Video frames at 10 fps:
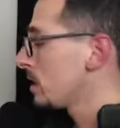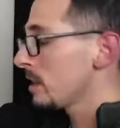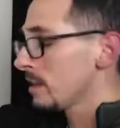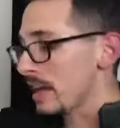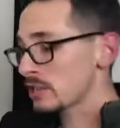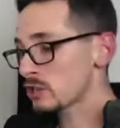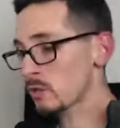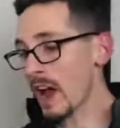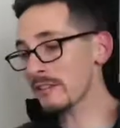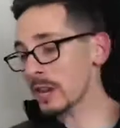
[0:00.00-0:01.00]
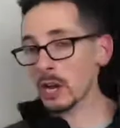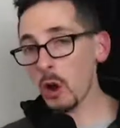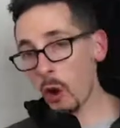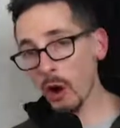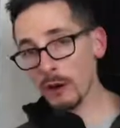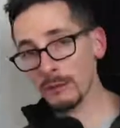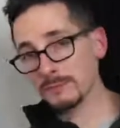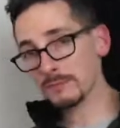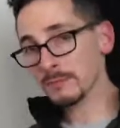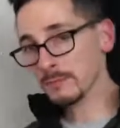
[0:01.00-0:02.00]
that's driving a car,
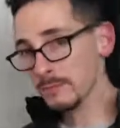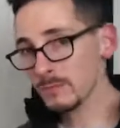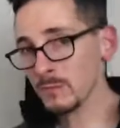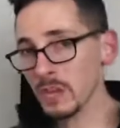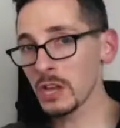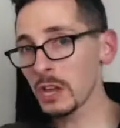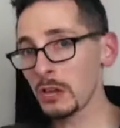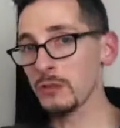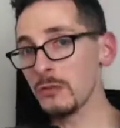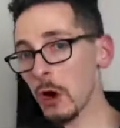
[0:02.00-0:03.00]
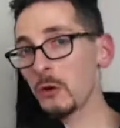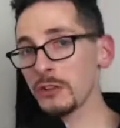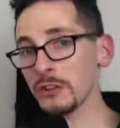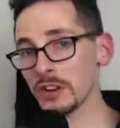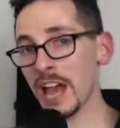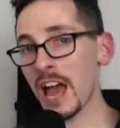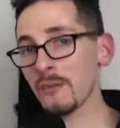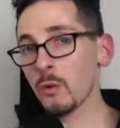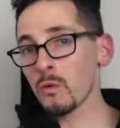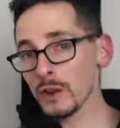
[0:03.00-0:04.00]
you know that you're going to have a
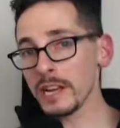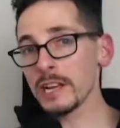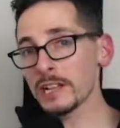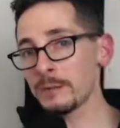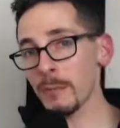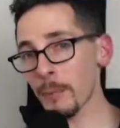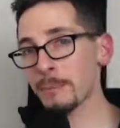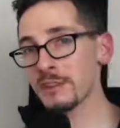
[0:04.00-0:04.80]
really bumpy